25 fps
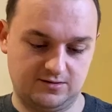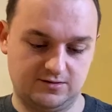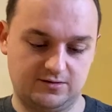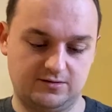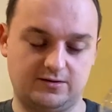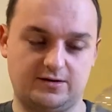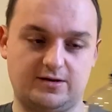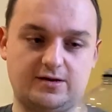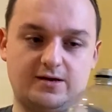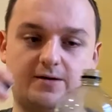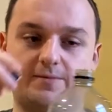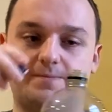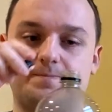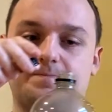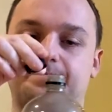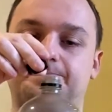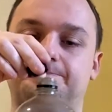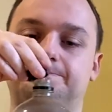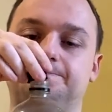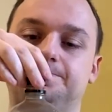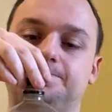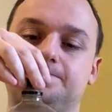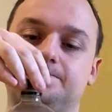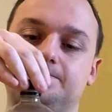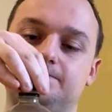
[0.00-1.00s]
Okay.
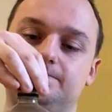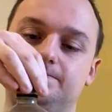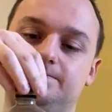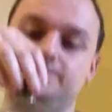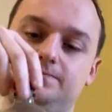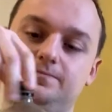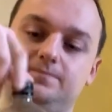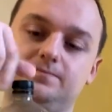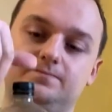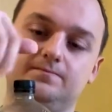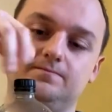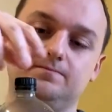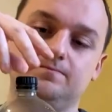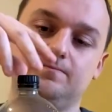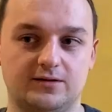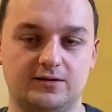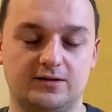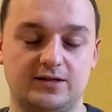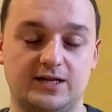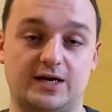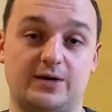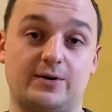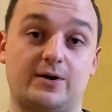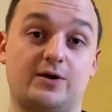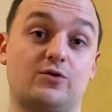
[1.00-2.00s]

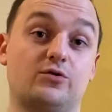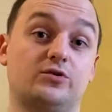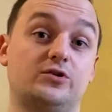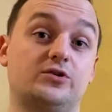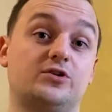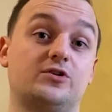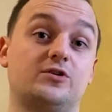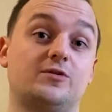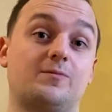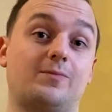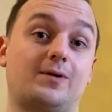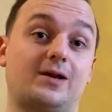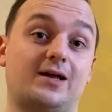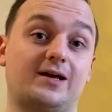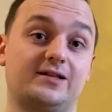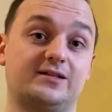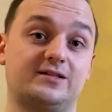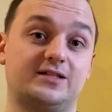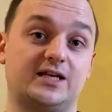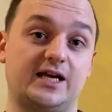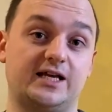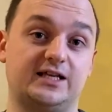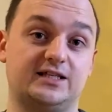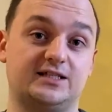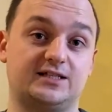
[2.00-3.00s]
Now, I could have done a blind
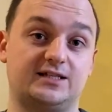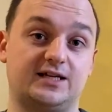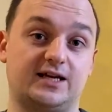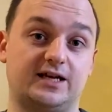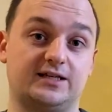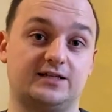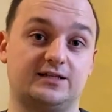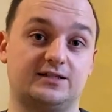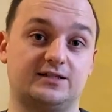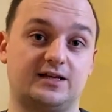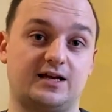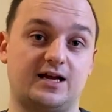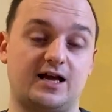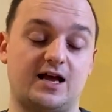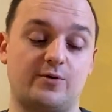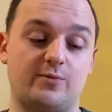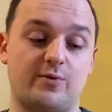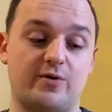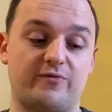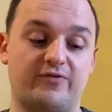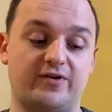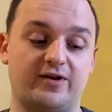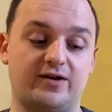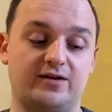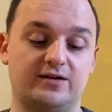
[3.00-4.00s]
taste test.
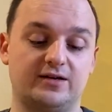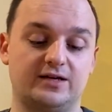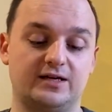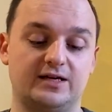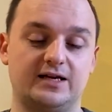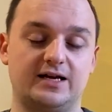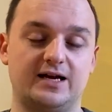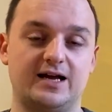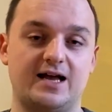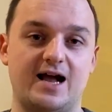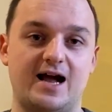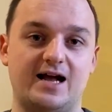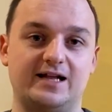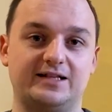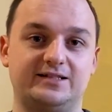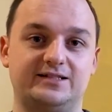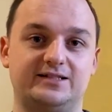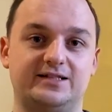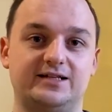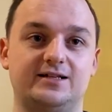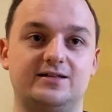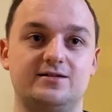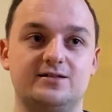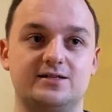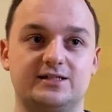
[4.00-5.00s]
However, I
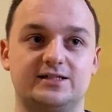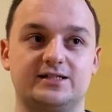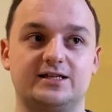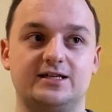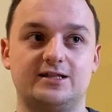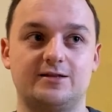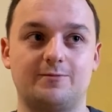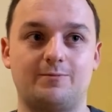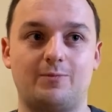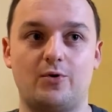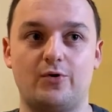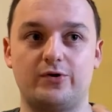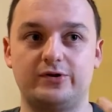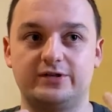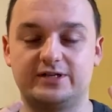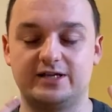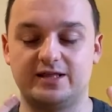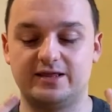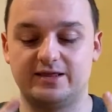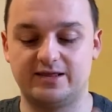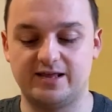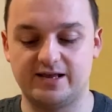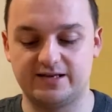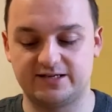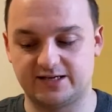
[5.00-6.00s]
didn't see the point in
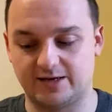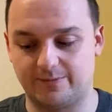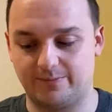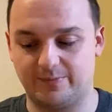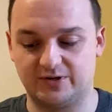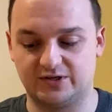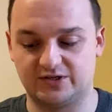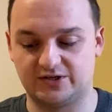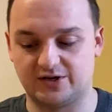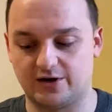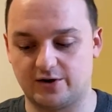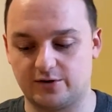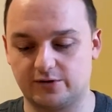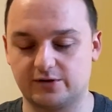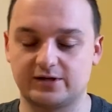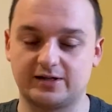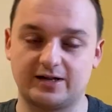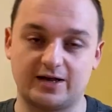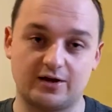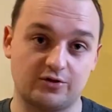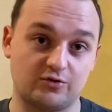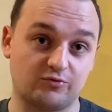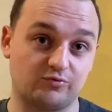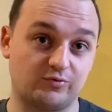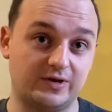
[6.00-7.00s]
this episode.
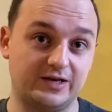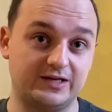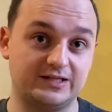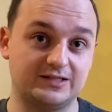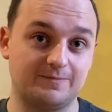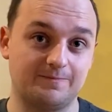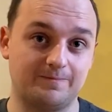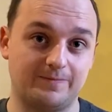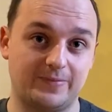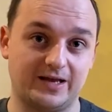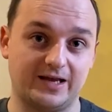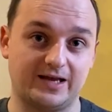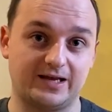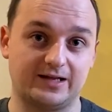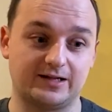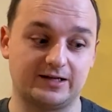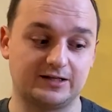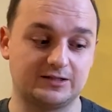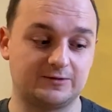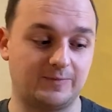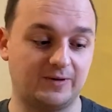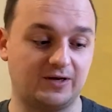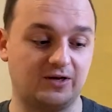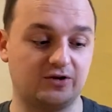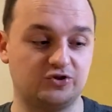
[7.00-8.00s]
Now, the reason being is
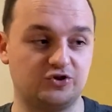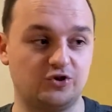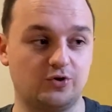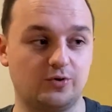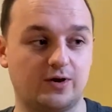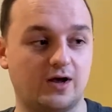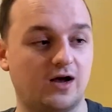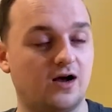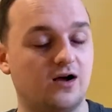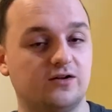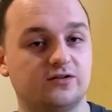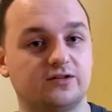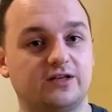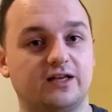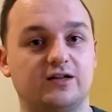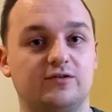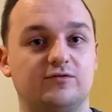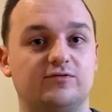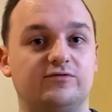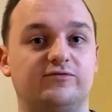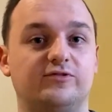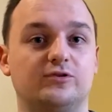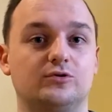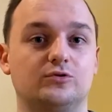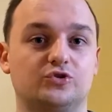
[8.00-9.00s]
because you can't get a
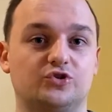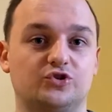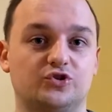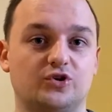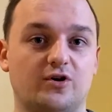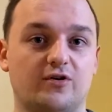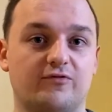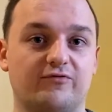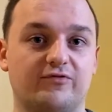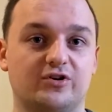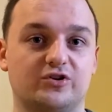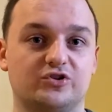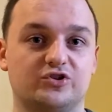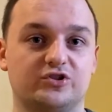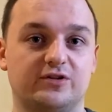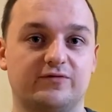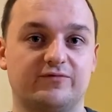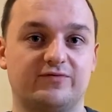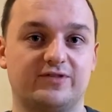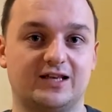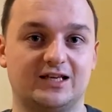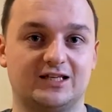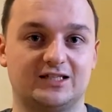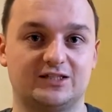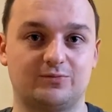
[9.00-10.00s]
full sugar version of
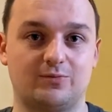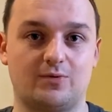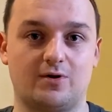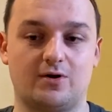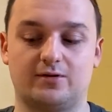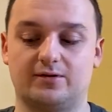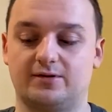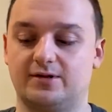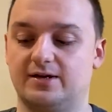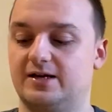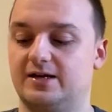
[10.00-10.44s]
this one,